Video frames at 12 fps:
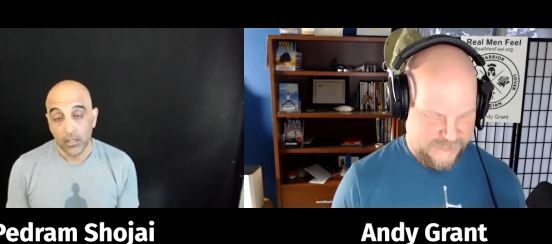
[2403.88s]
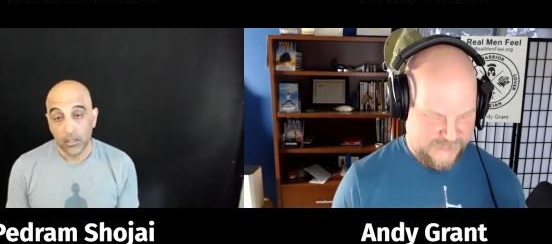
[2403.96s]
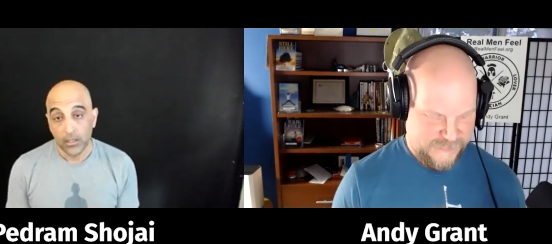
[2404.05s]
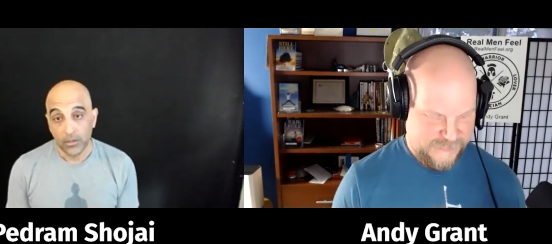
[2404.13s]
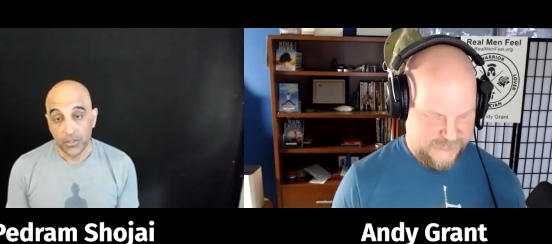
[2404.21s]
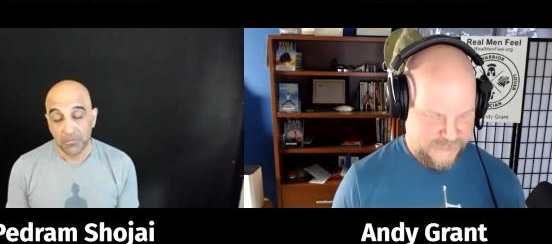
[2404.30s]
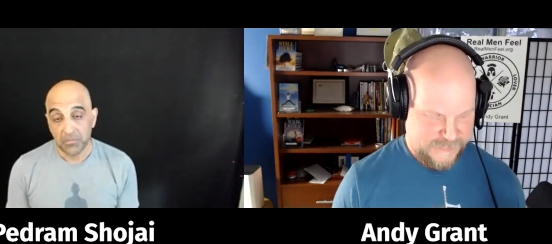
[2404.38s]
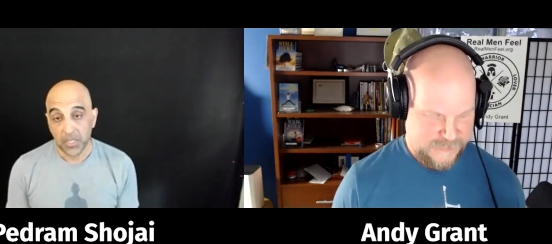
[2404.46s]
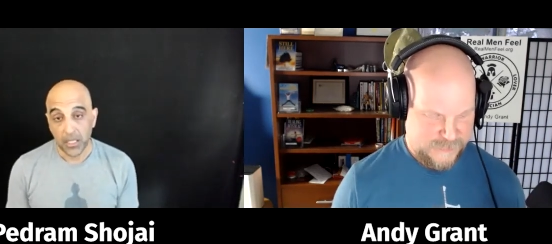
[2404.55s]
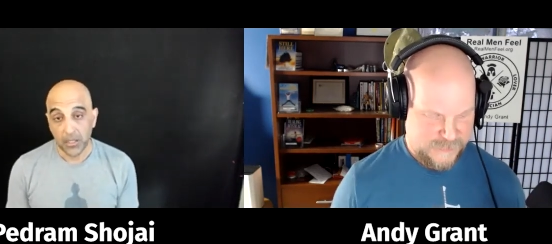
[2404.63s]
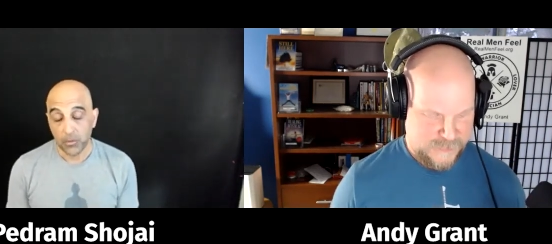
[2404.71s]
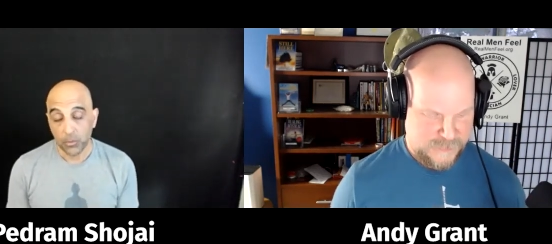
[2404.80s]
Speaker 1: you just
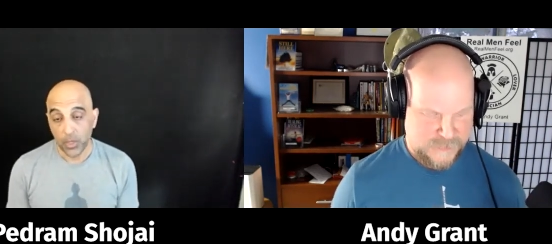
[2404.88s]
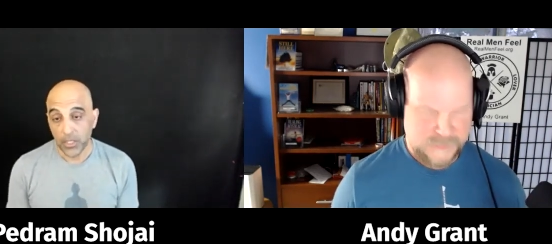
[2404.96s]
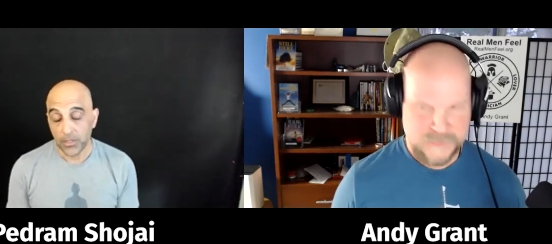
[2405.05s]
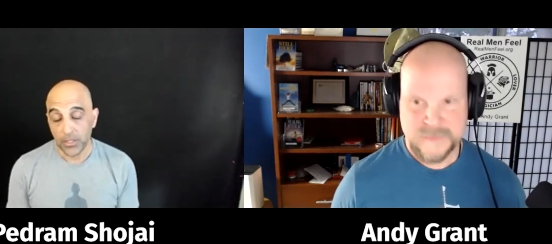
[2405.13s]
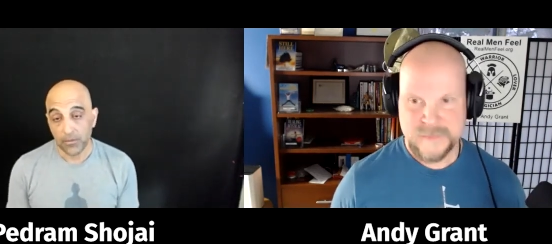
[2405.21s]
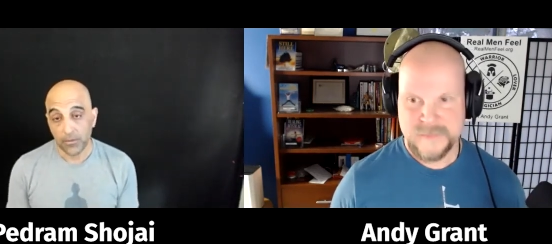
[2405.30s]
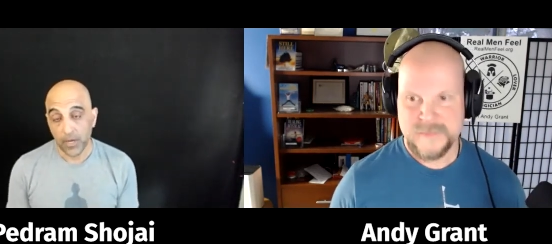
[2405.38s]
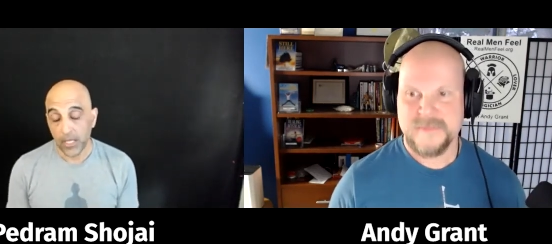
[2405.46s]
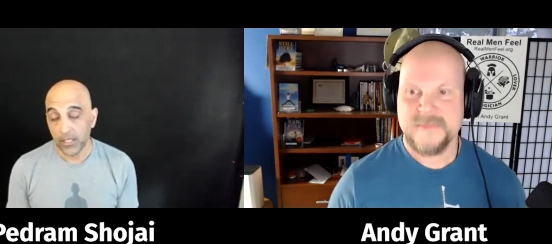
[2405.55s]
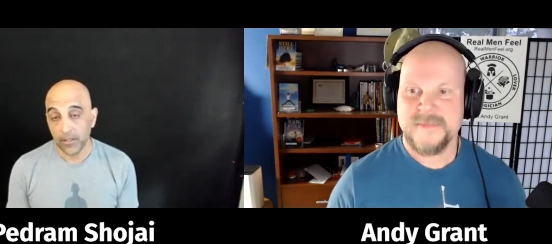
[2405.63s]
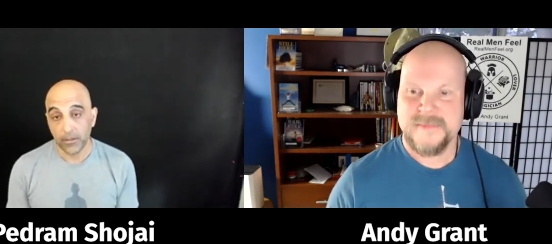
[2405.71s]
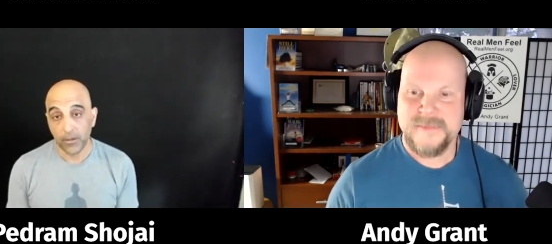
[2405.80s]
you know you run yourself right
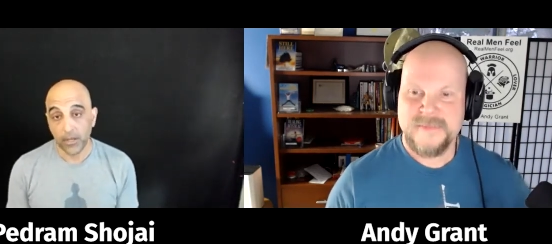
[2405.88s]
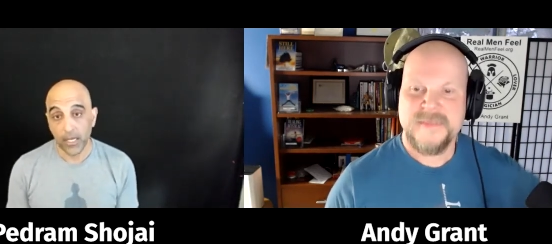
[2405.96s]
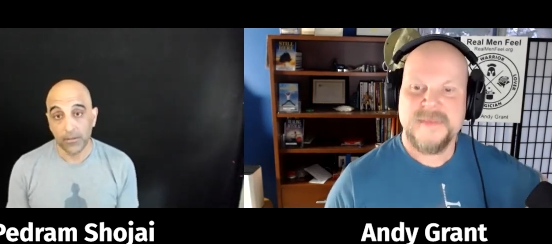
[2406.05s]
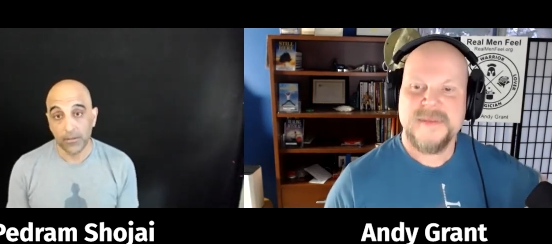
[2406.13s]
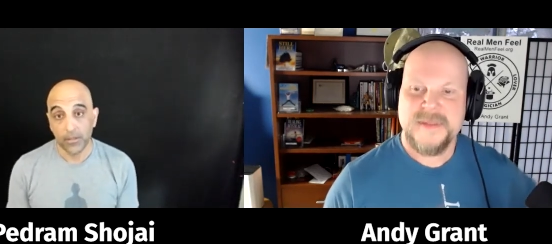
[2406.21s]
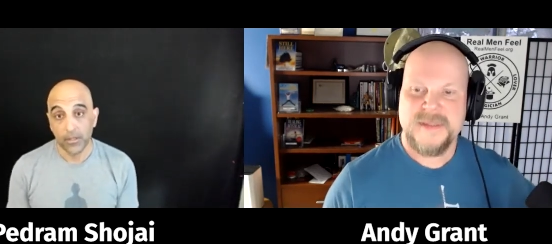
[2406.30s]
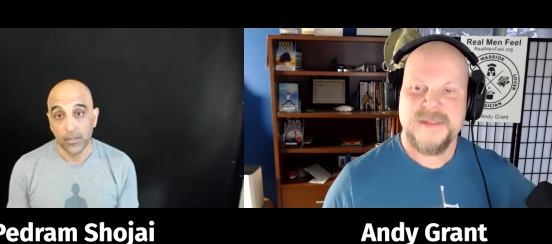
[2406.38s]
into the grave